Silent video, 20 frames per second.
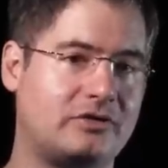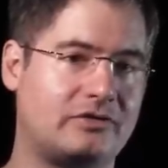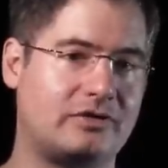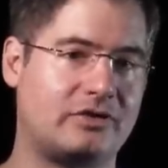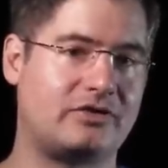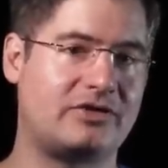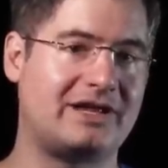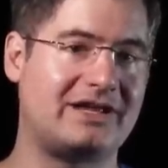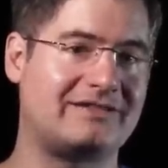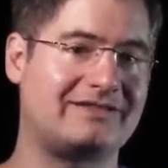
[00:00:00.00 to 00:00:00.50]
of
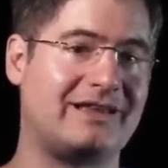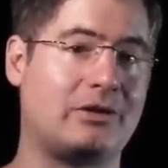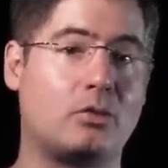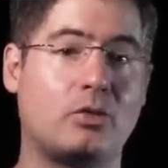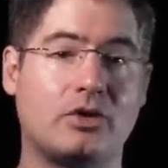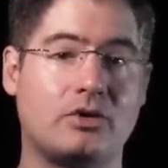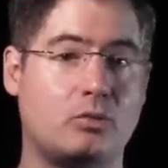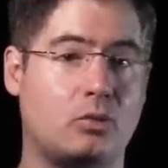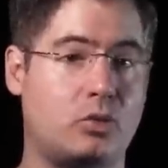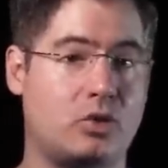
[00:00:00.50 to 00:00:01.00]
the things that
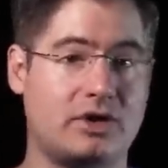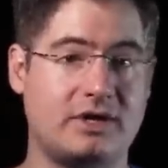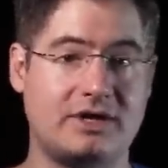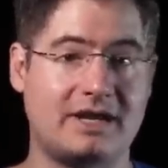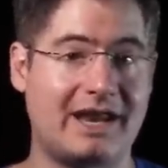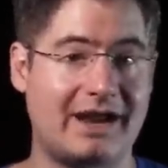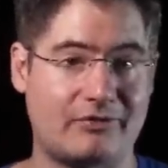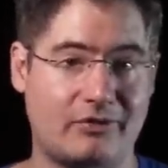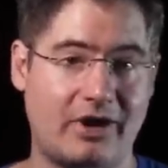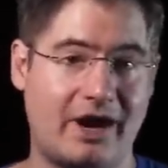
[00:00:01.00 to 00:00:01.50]
were, would
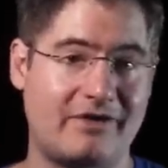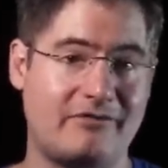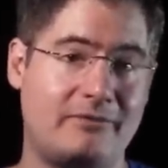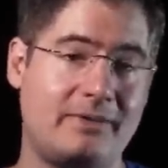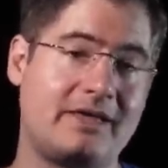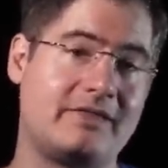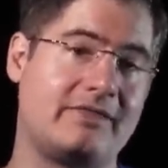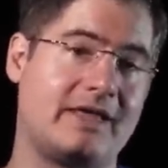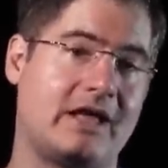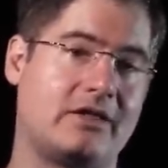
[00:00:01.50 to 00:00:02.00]
never have
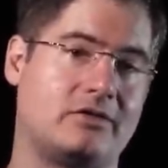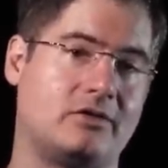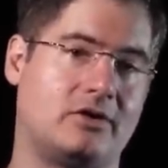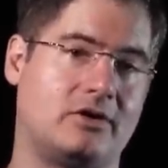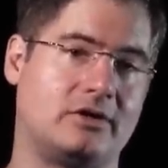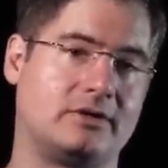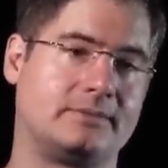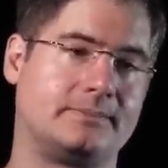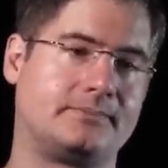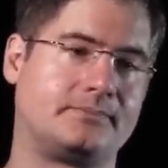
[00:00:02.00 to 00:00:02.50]
been that
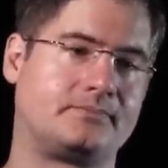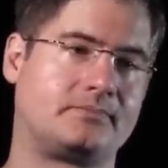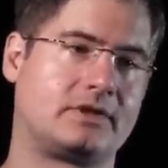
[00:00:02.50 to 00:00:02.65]
long.